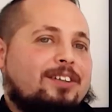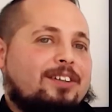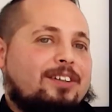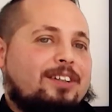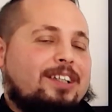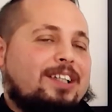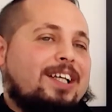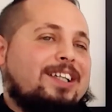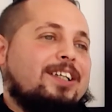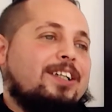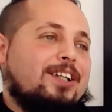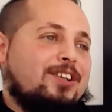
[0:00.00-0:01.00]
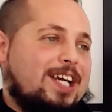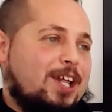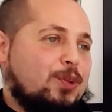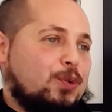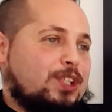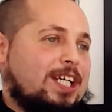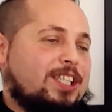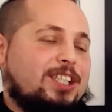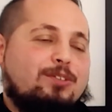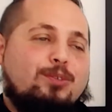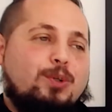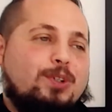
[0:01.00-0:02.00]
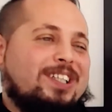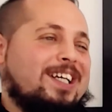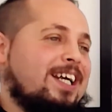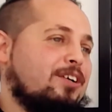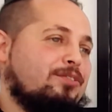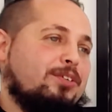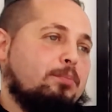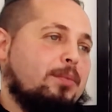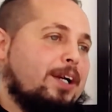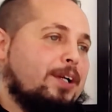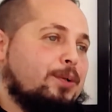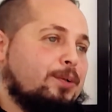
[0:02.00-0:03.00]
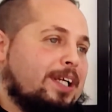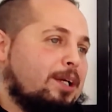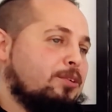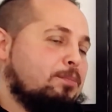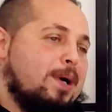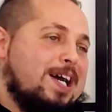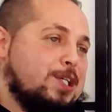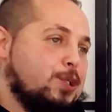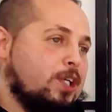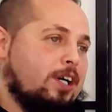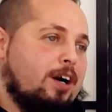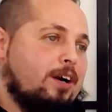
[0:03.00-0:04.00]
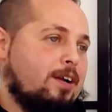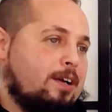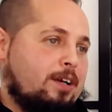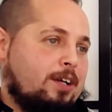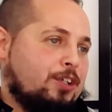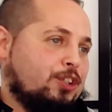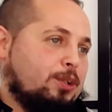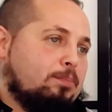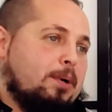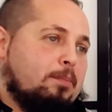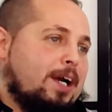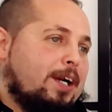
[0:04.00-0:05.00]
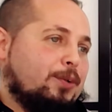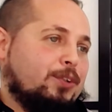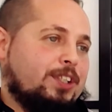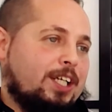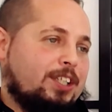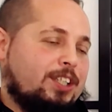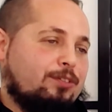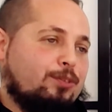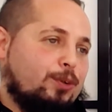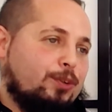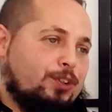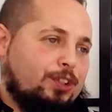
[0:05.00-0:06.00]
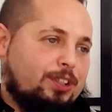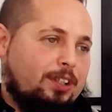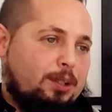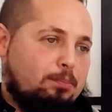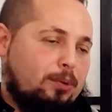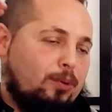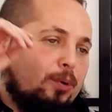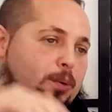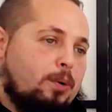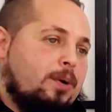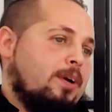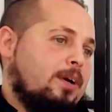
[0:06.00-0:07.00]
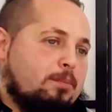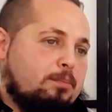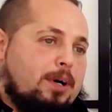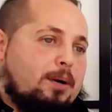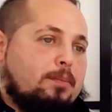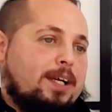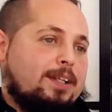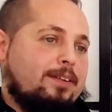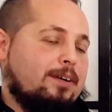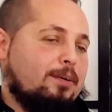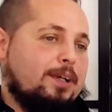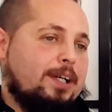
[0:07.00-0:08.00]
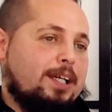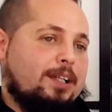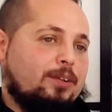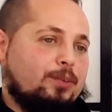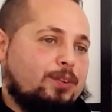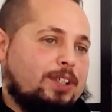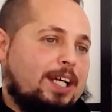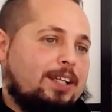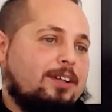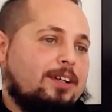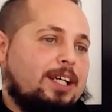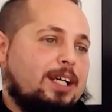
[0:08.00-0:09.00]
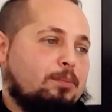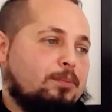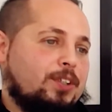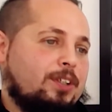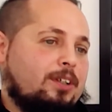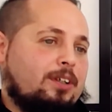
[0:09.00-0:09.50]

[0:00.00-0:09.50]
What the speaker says: the Nintendo 64 and anything Mario games, Mario Kart, Super Mario 64 just like blew my mind away, and those kind of games